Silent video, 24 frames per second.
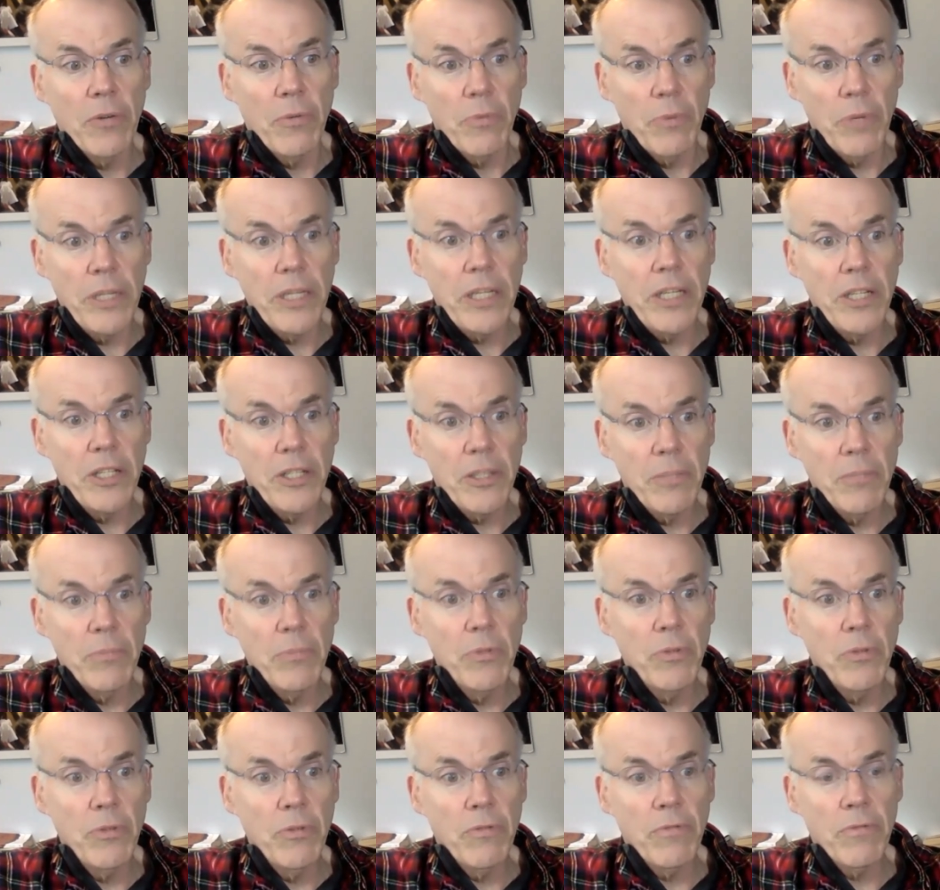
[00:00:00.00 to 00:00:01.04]
We need to
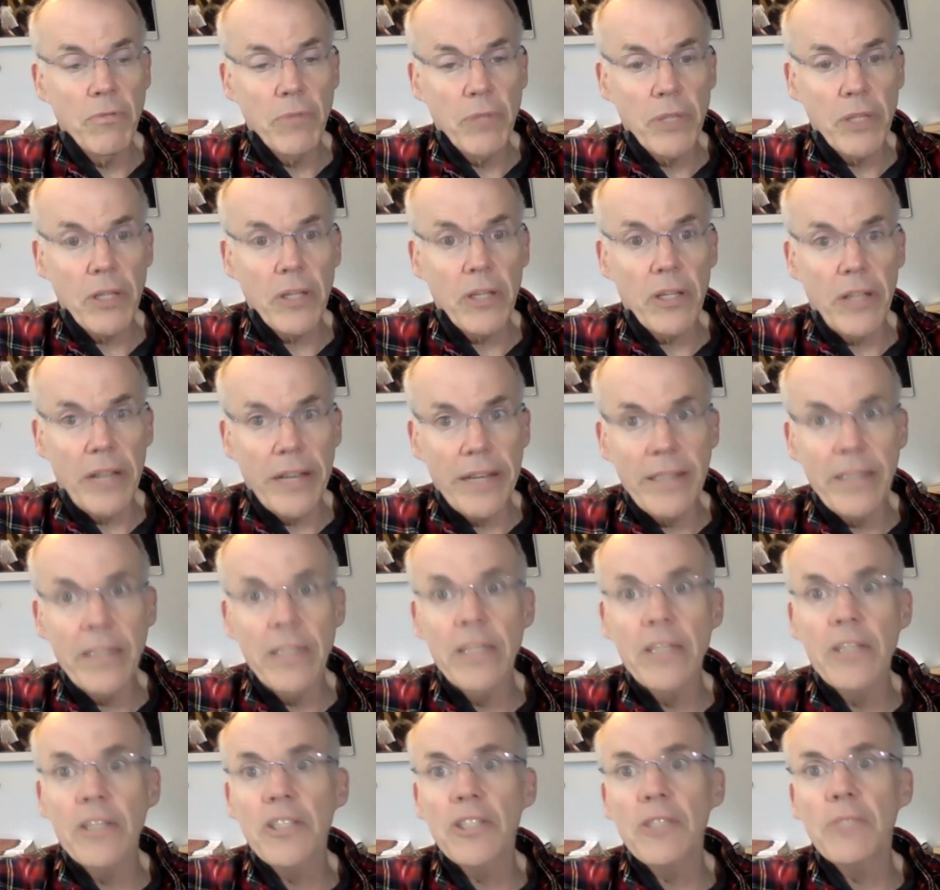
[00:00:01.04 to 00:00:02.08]
move with
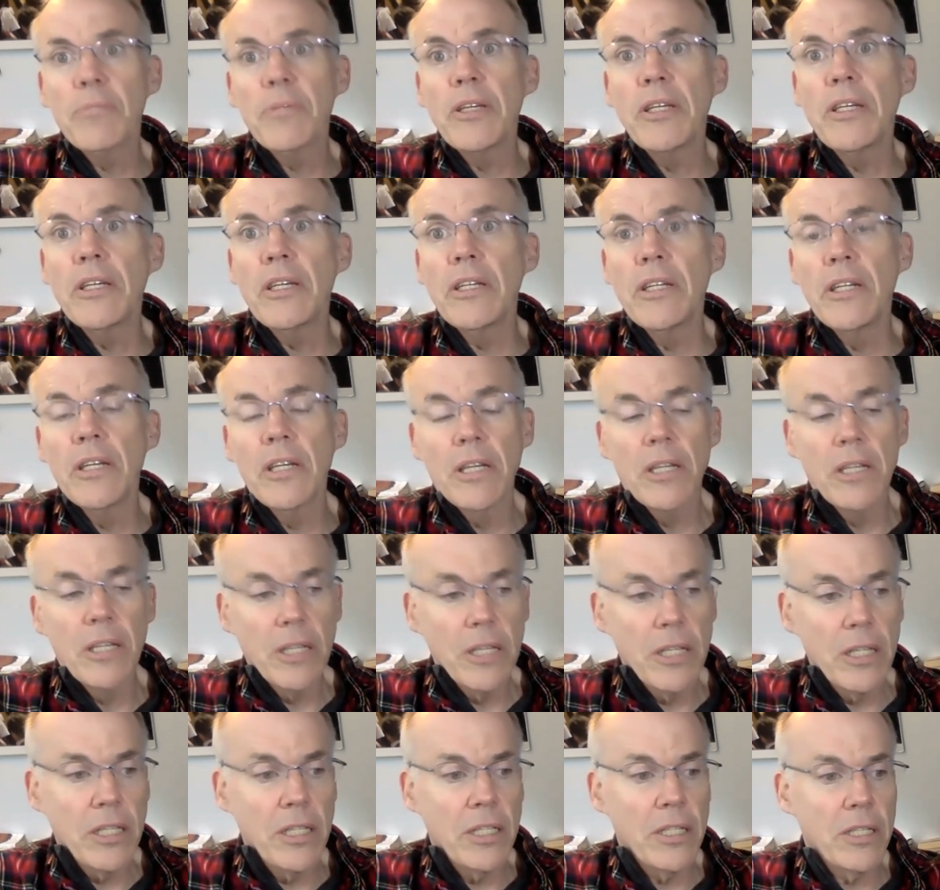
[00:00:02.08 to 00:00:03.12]
lightning speed
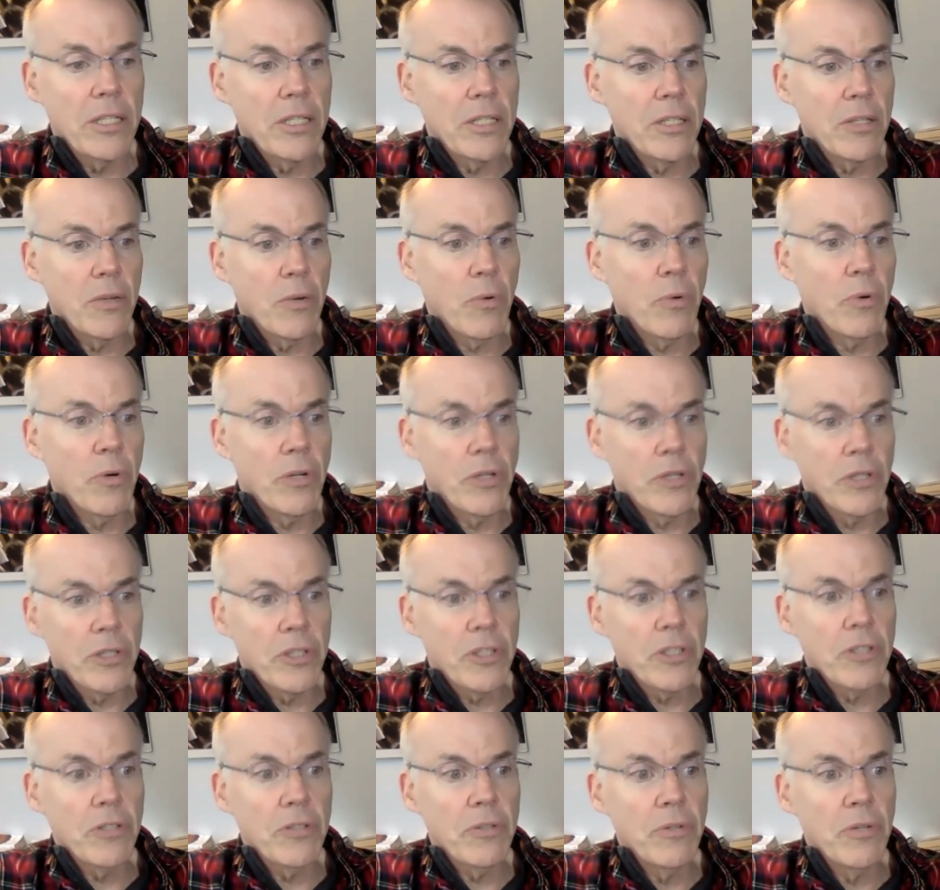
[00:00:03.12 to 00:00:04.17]
in order
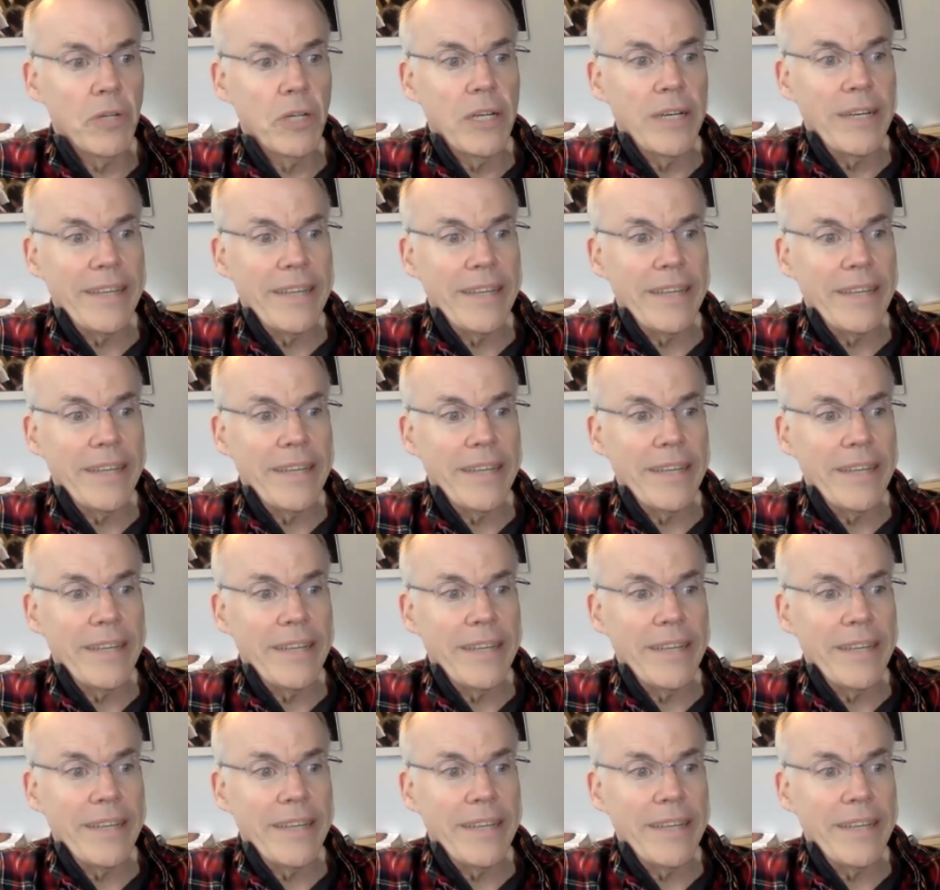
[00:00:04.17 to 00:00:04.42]
to